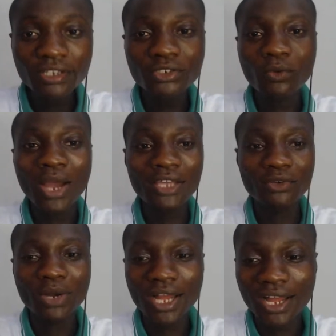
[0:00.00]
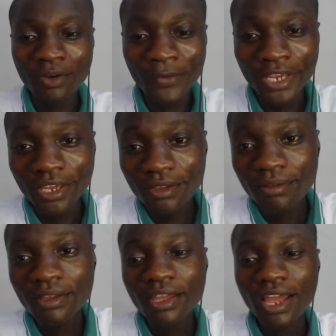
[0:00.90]
so while you are away,
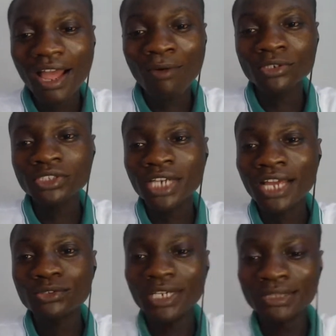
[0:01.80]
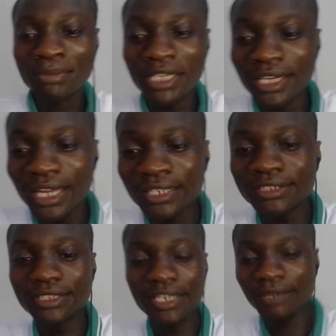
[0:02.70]
I was trying to explain
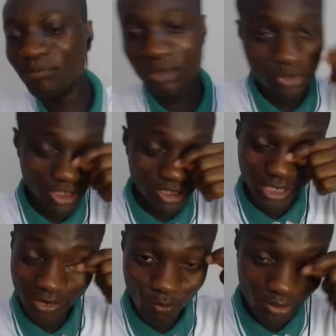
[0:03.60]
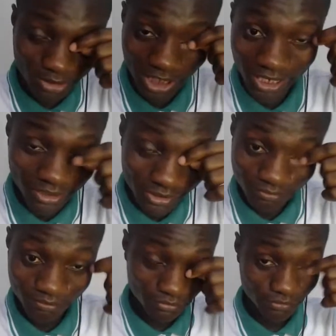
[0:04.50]
that in building a website,
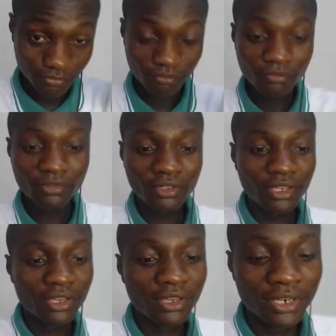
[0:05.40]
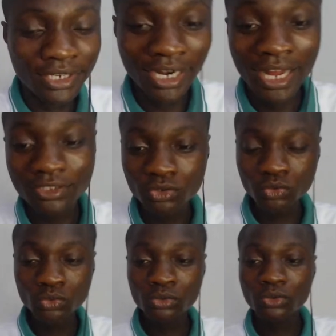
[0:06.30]
there are
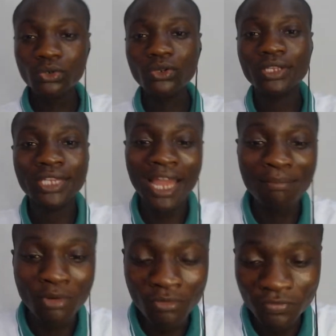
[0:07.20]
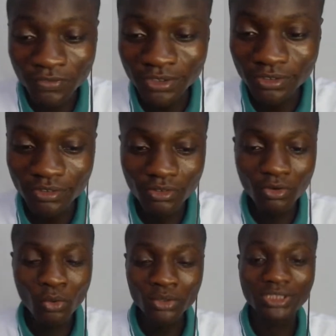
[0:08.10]
two type of
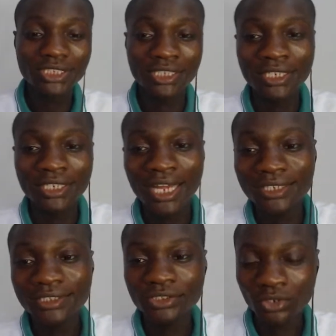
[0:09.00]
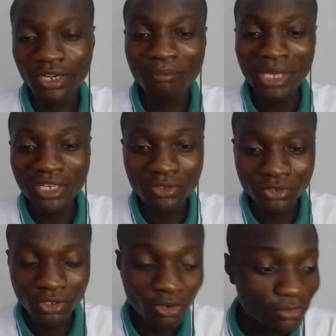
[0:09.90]
hosting that you can make use
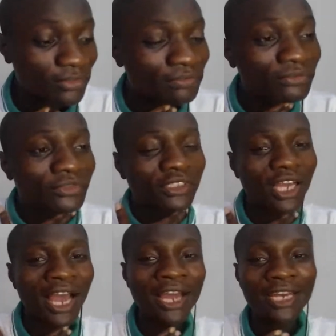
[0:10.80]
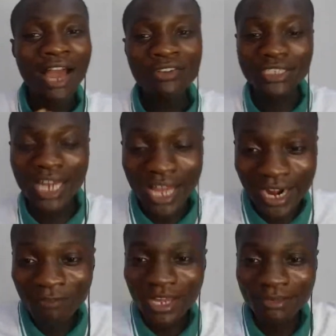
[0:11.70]
of. And how did I
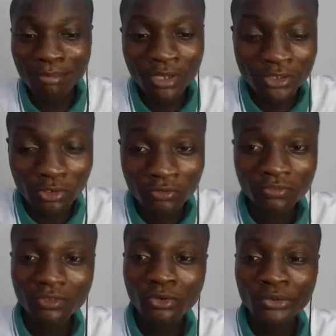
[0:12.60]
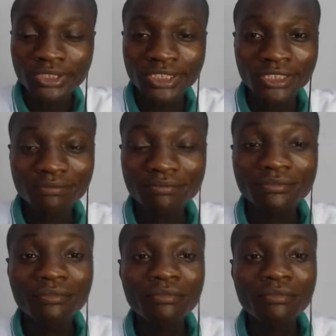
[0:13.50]
arrive at the point of hosting?